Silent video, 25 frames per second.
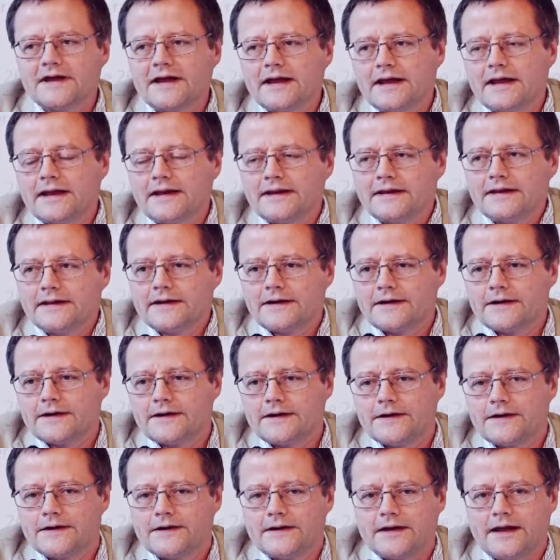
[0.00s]
And
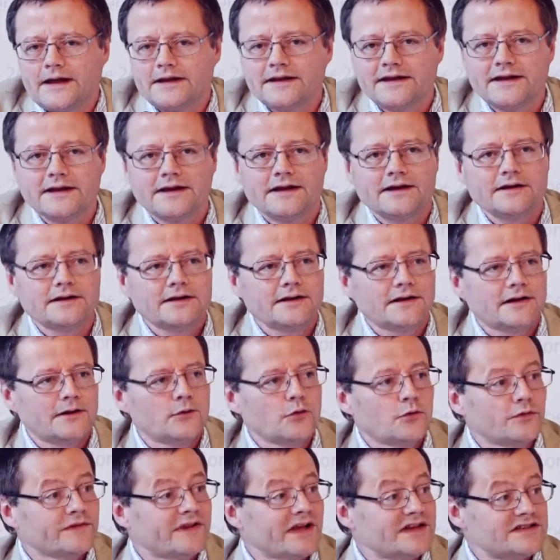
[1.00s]
then
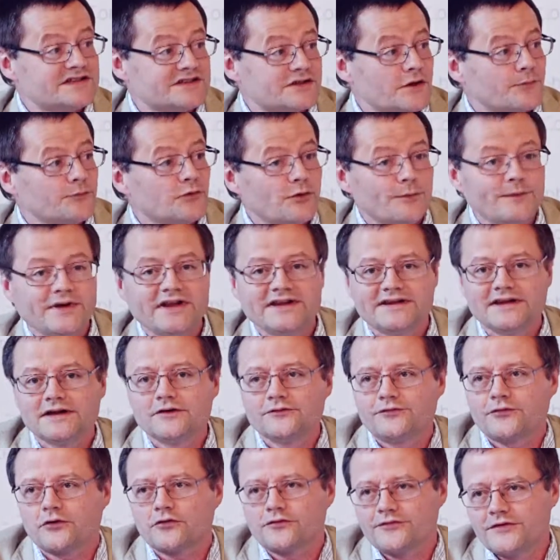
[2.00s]
they stopped the meeting
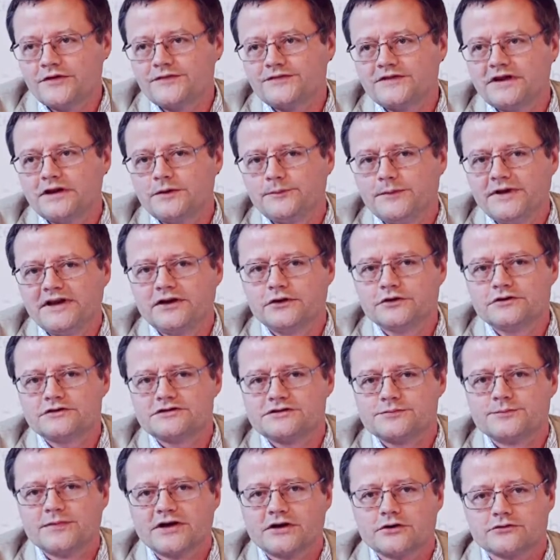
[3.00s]
for 15
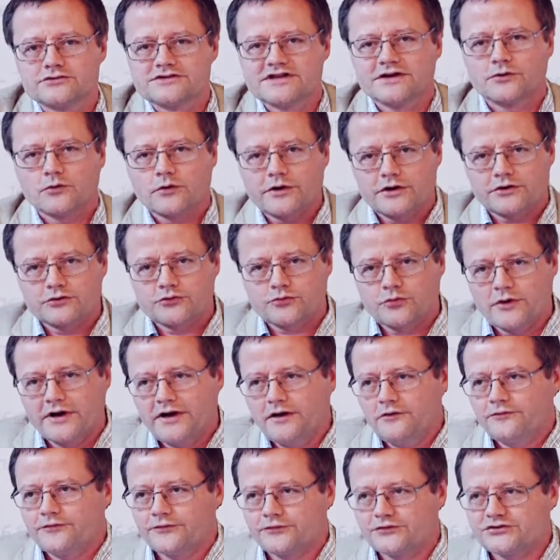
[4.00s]
minutes because there were
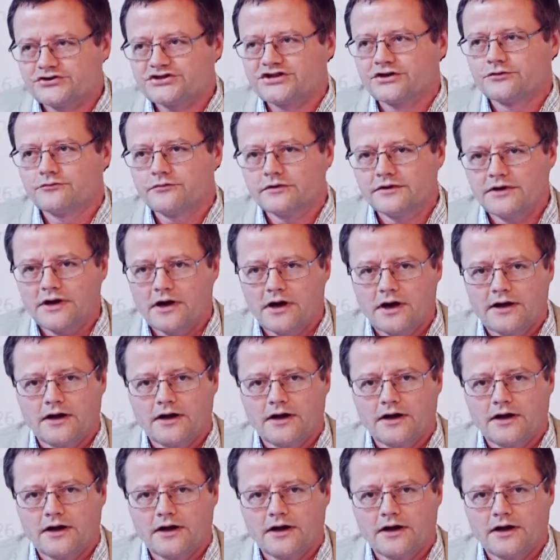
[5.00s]
12 children